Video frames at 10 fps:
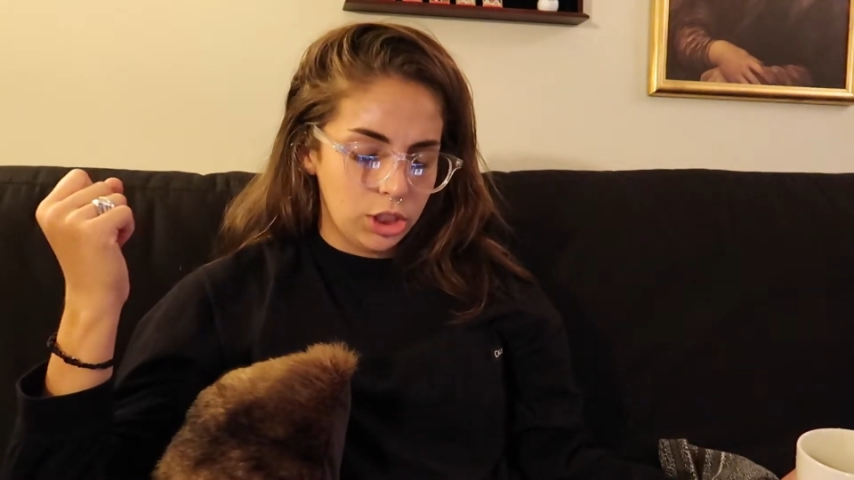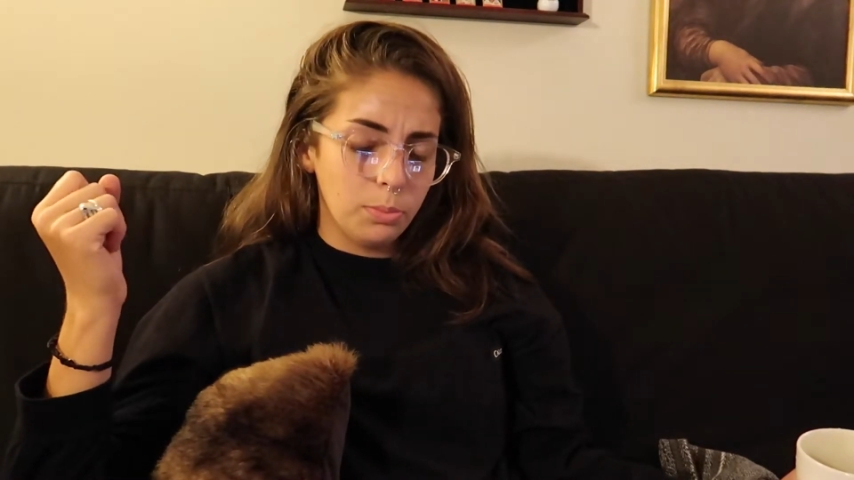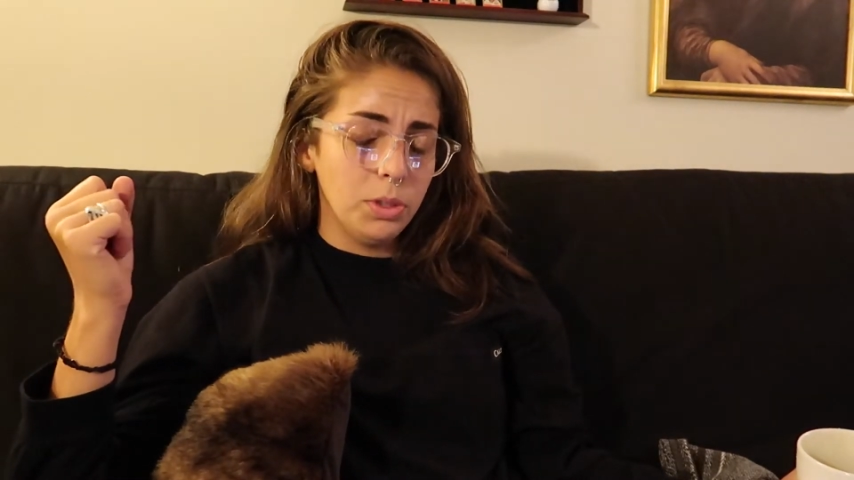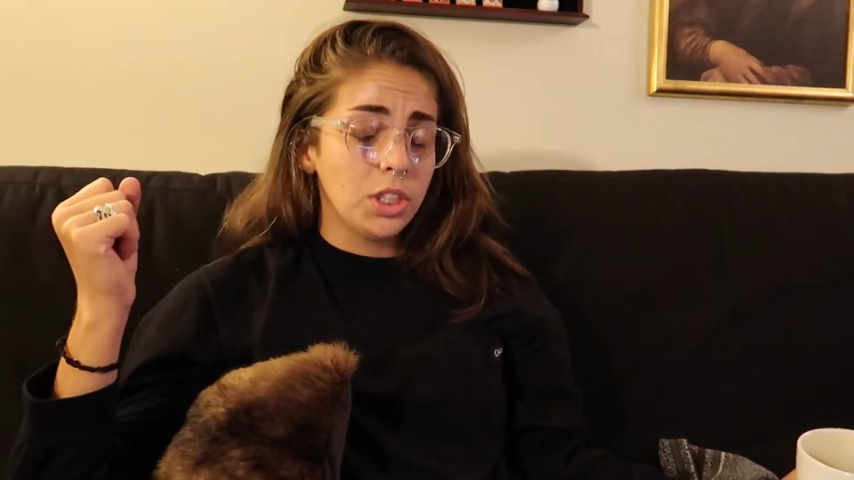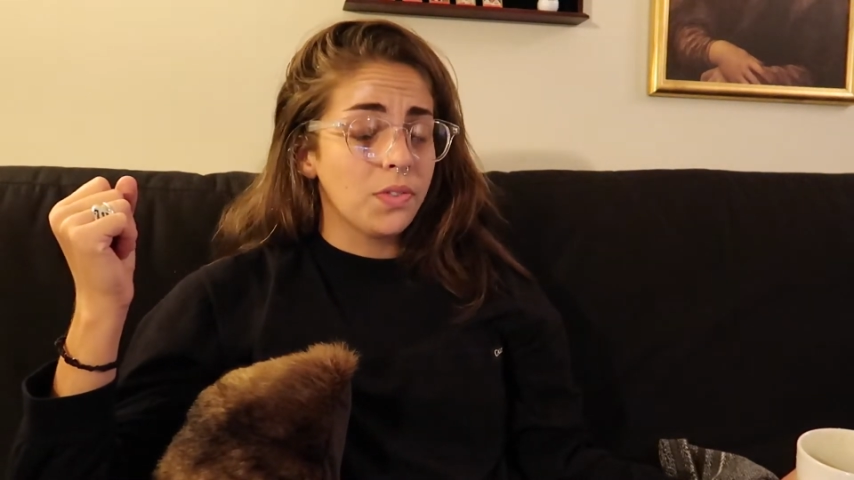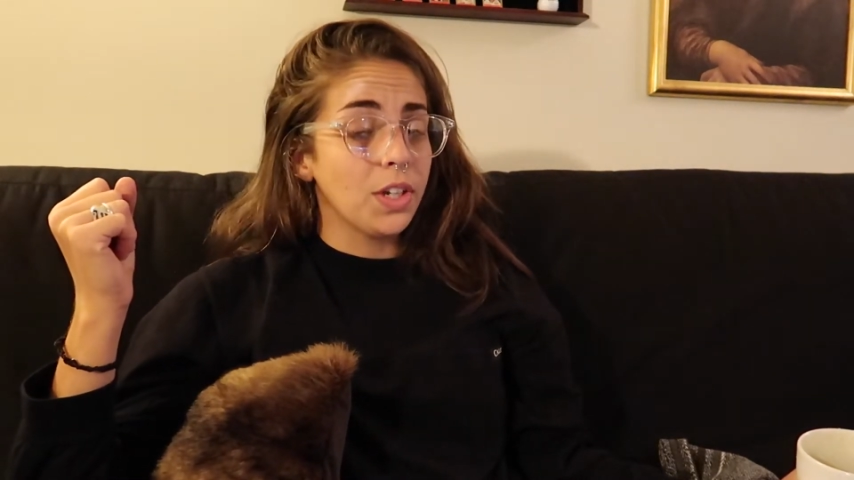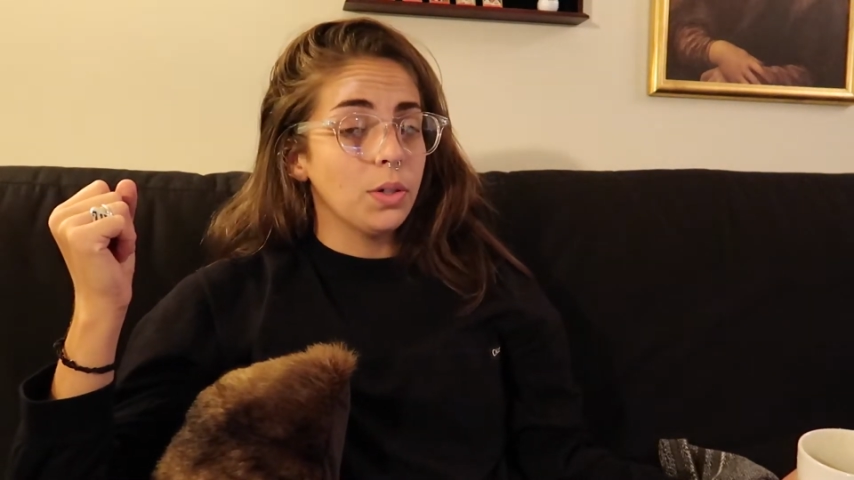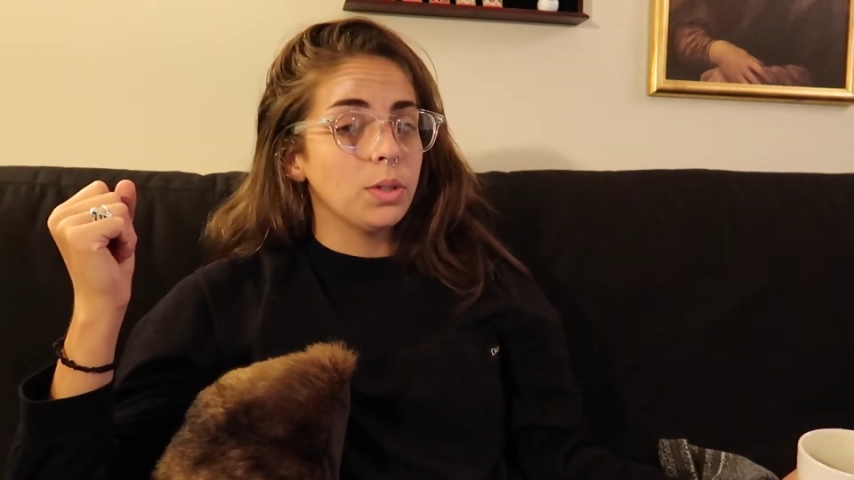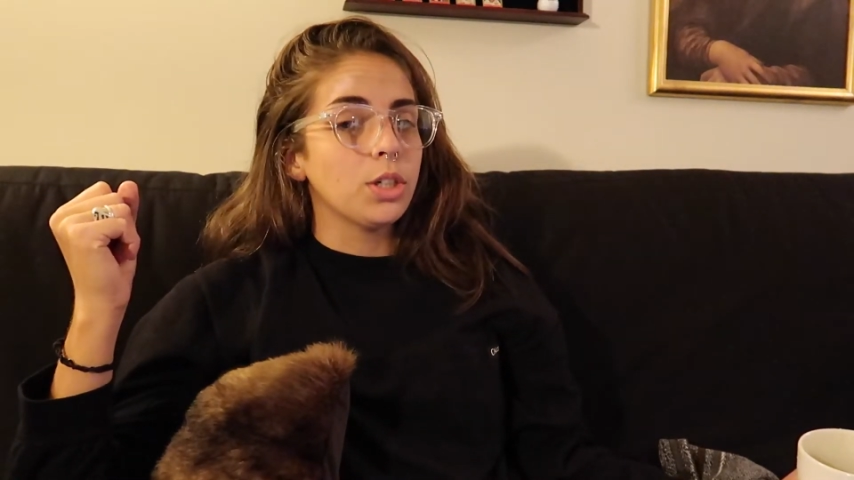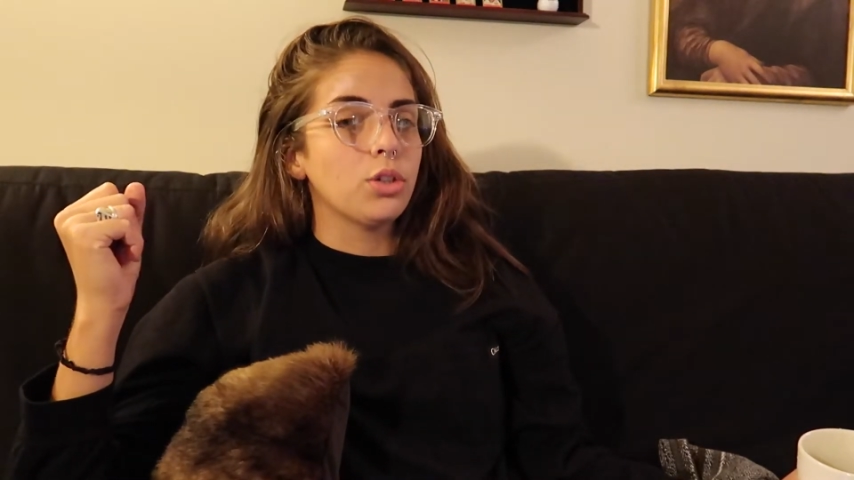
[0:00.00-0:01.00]
the music video
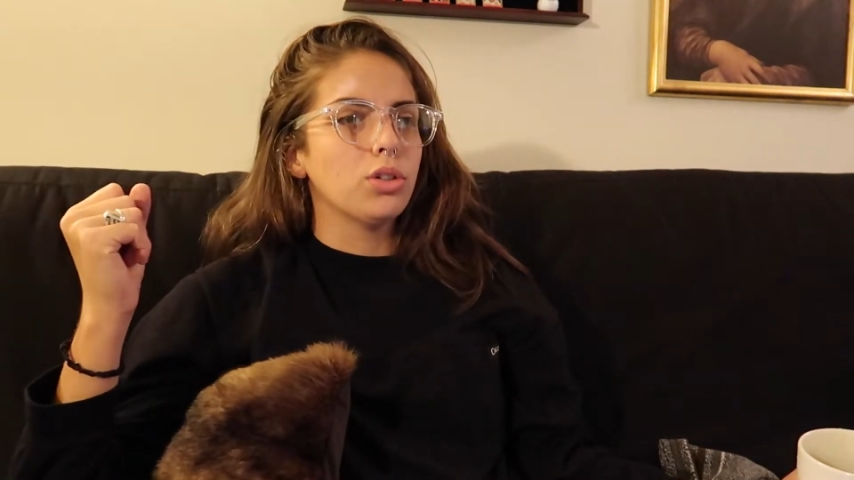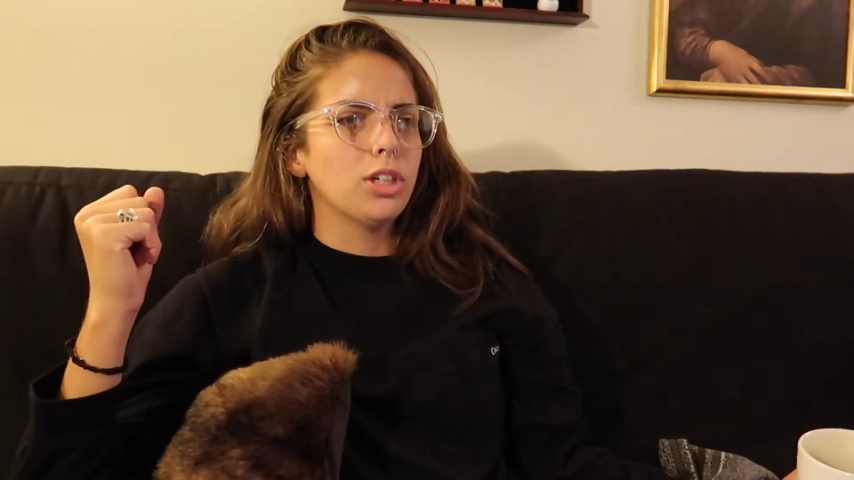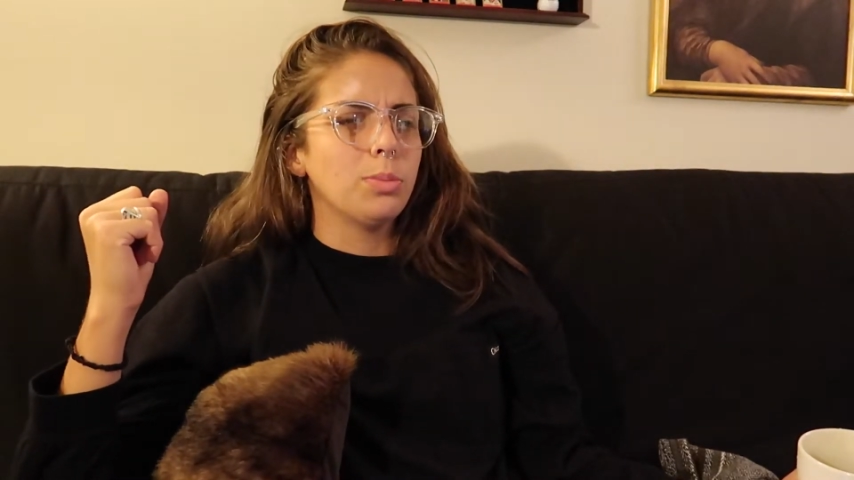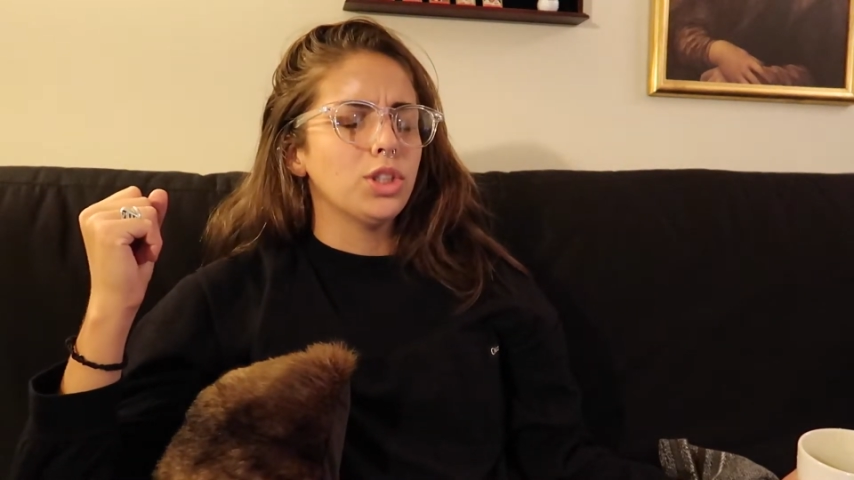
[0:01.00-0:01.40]
is incredible.